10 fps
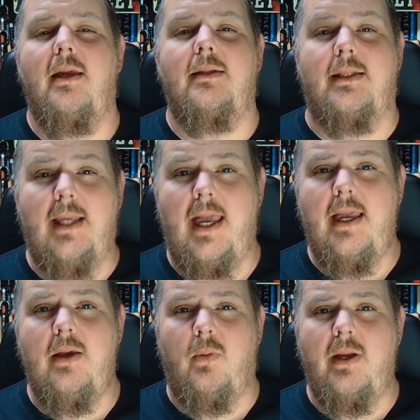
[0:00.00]

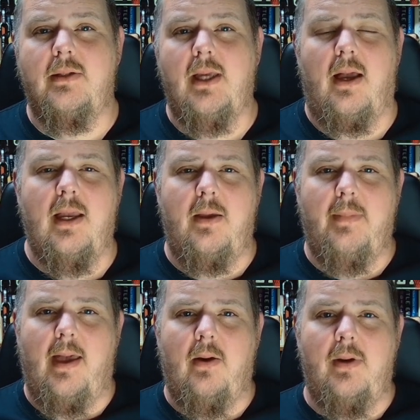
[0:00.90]
Today we are talking
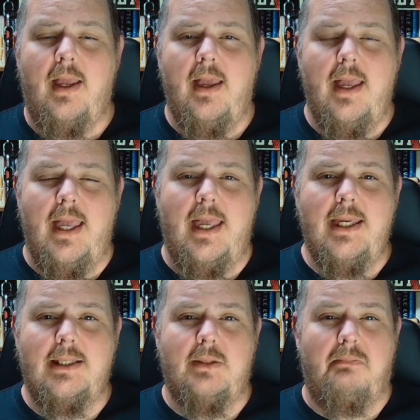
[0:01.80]
about
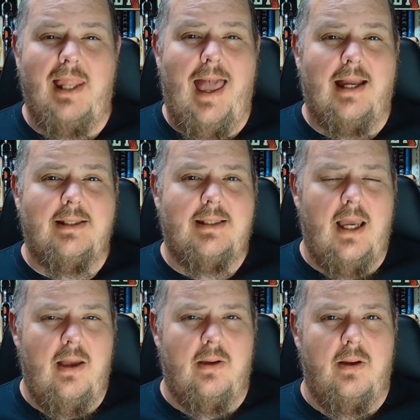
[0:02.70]
His Black
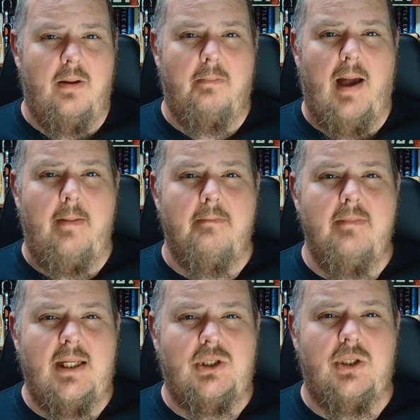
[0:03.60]
Tongue by
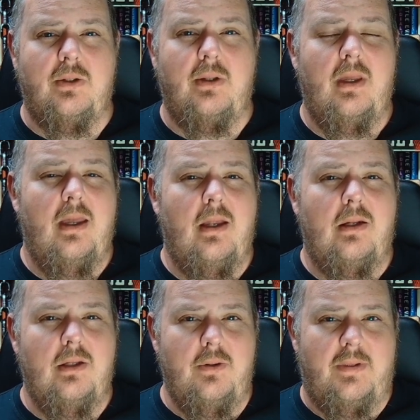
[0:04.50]
Mitchell
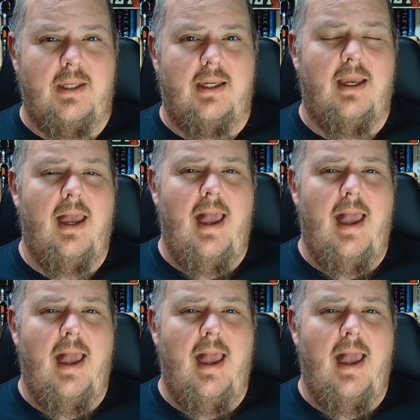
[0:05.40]
Lüthi,